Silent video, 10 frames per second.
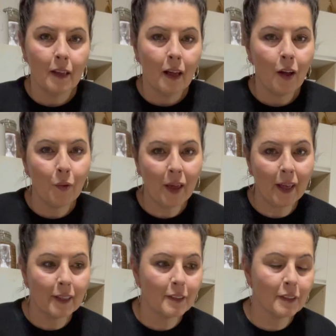Okay,
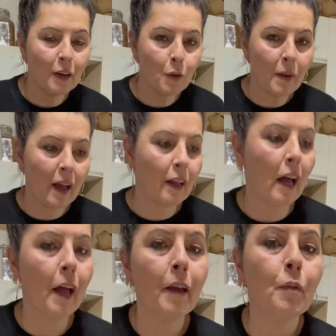so now we're back.
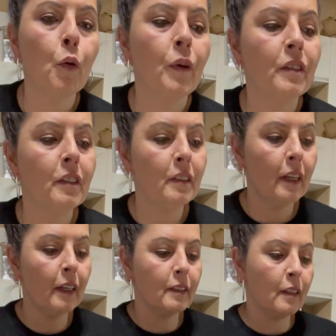I am going to
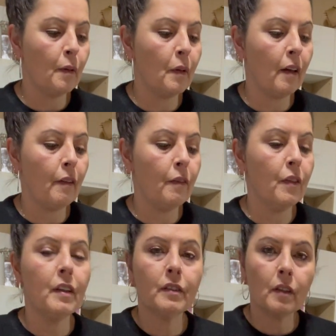take some of
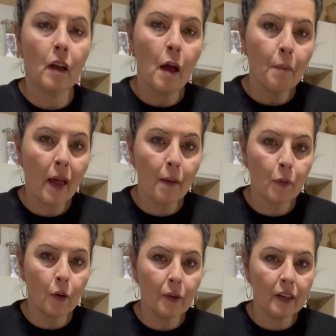this pan
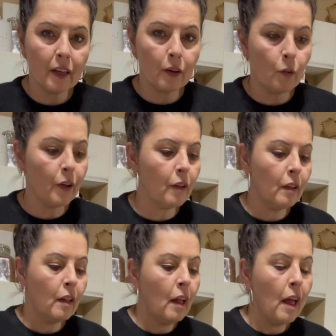coconut oil,
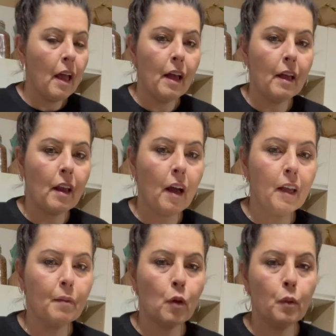and I
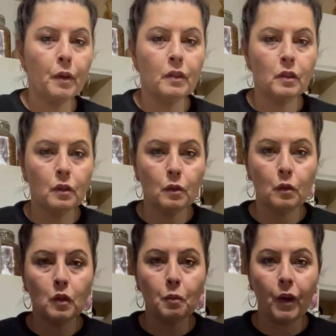am going to
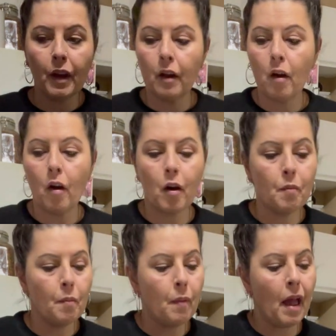spray our
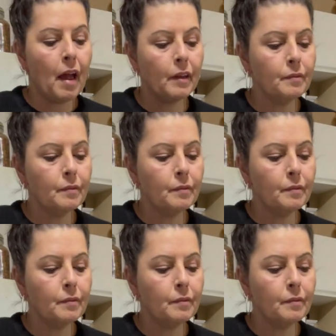pan.